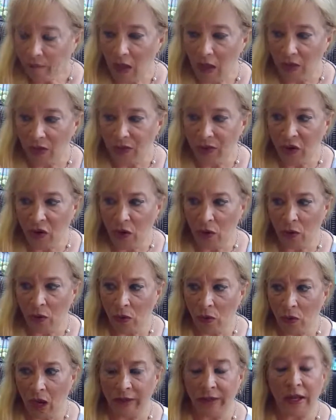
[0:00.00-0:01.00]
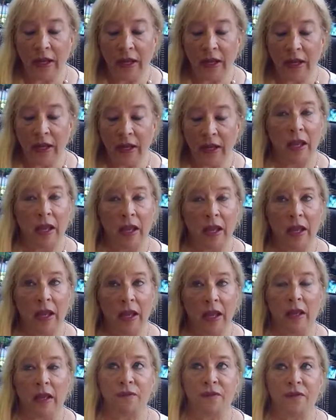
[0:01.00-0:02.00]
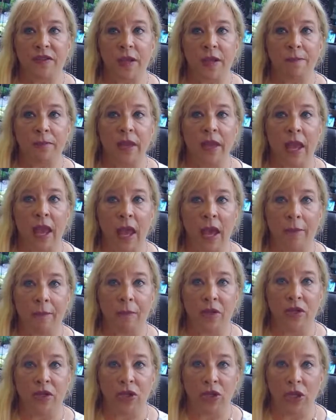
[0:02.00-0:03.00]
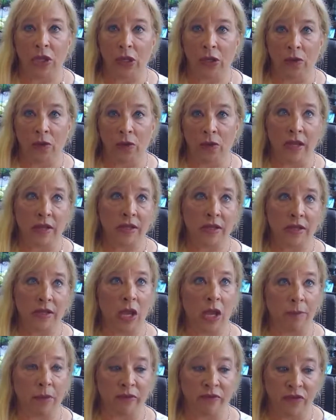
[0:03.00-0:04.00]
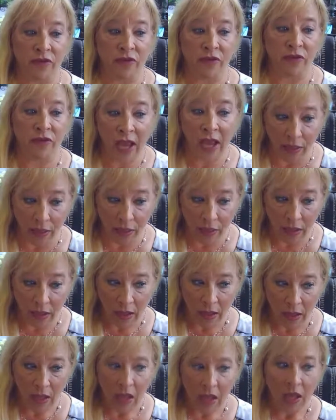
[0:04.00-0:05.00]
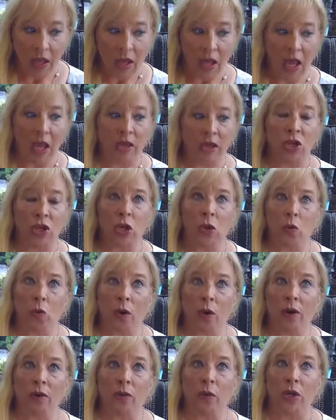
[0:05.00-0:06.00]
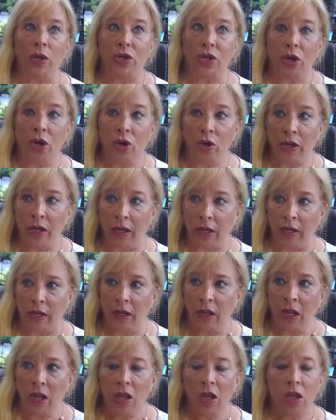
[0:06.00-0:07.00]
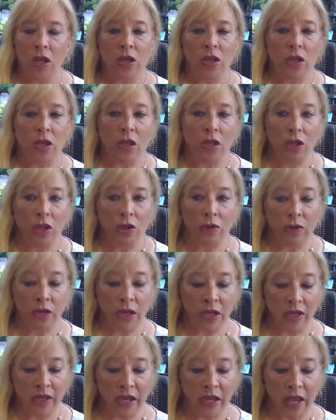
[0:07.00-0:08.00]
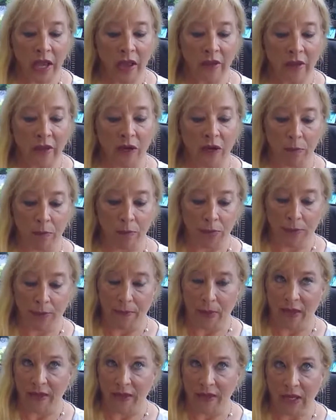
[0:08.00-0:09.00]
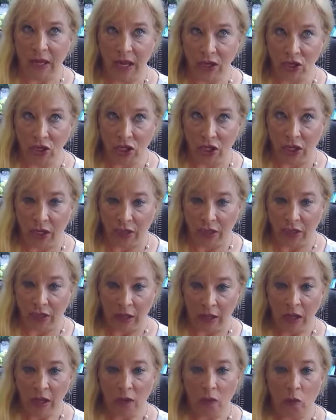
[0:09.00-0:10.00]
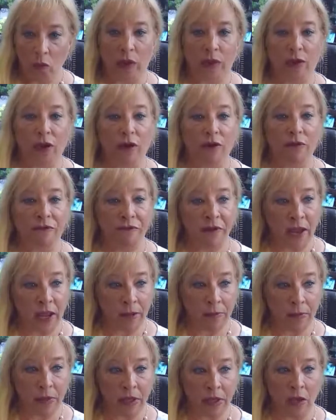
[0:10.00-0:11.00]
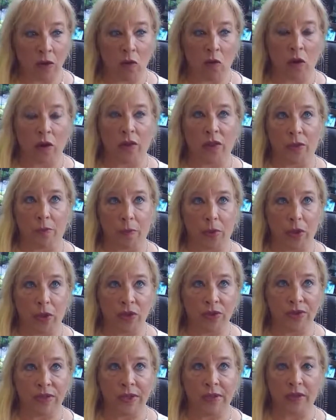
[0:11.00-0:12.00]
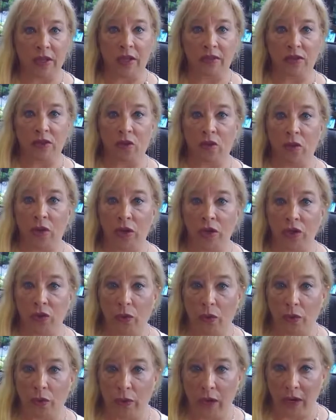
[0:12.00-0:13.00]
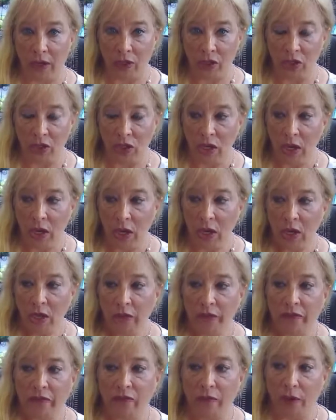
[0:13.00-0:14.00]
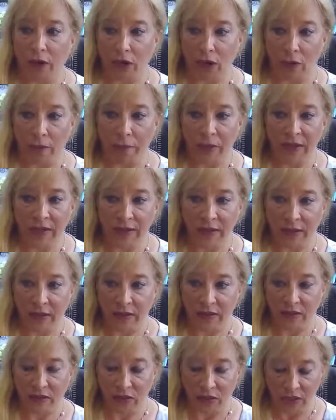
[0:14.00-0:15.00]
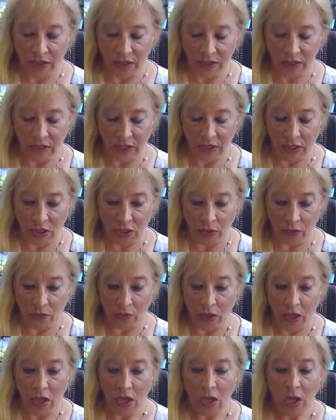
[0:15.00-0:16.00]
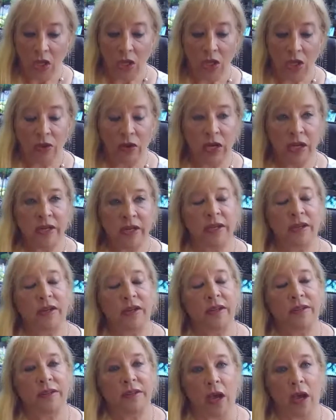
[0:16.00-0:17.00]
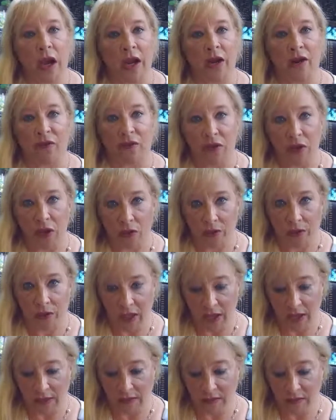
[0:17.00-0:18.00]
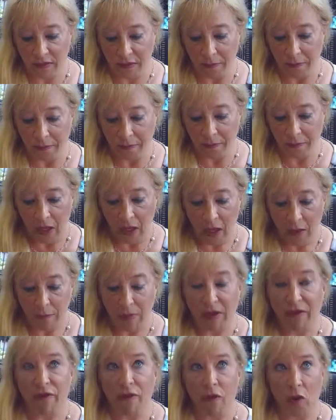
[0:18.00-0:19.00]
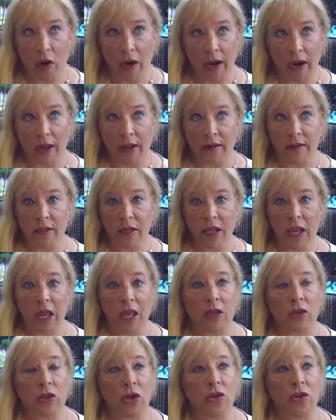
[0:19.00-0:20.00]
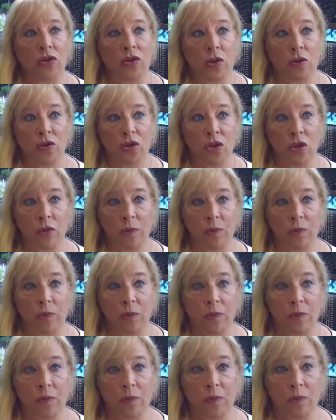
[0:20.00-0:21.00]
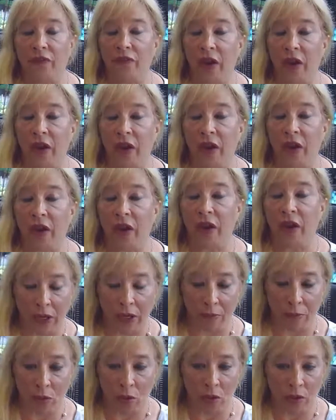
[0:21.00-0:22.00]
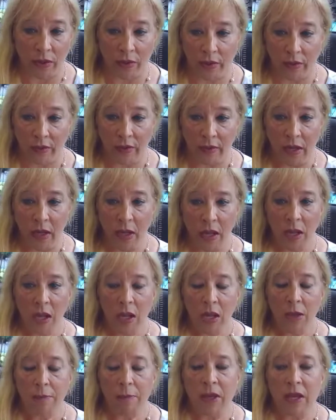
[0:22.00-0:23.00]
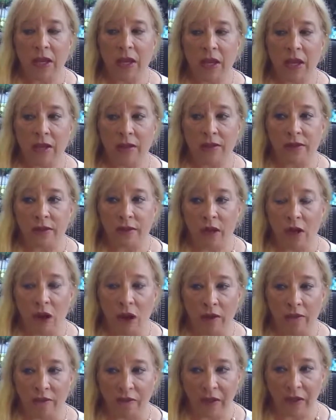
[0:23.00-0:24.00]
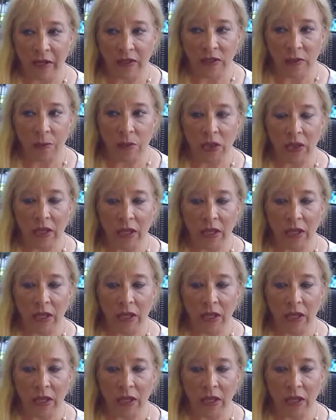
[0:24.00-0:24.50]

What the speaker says: So if something happened to you at time of death and you weren't returning, you need to have an implementation with your family or the person that's going to arrange for your business to continue. You need to decide a few things beforehand. And your social media is very, very important, because on Facebook,